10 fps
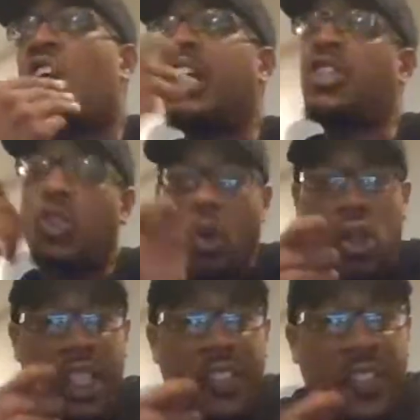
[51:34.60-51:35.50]
I
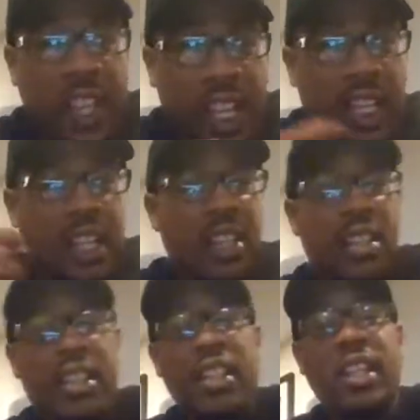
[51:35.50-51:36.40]
strongly think,
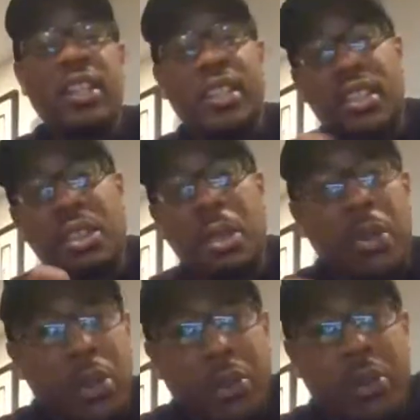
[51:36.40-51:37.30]
and to some
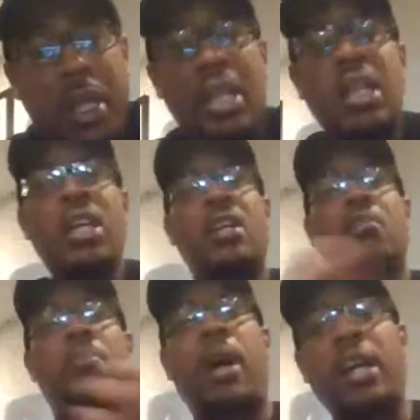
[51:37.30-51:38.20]
degree,
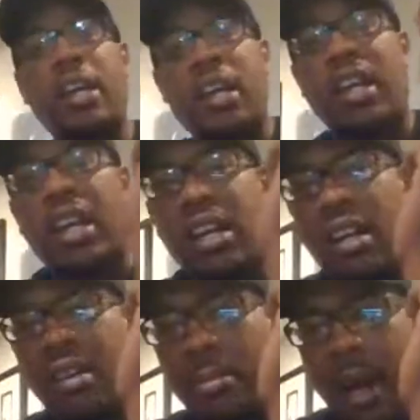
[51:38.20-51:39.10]
my
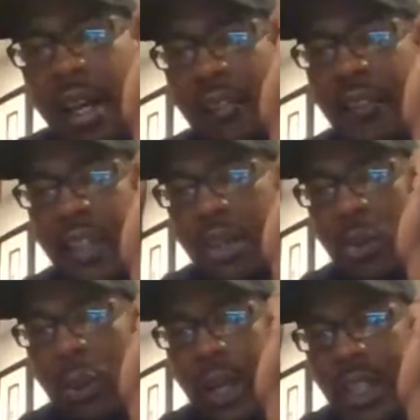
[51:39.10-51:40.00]
infinite
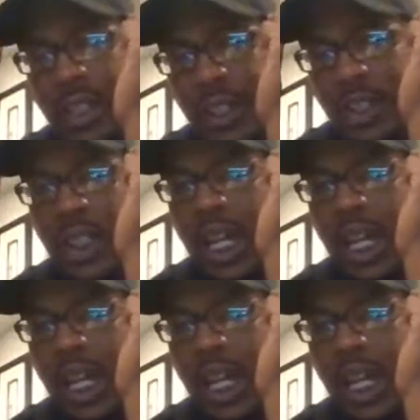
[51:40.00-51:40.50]
awareness is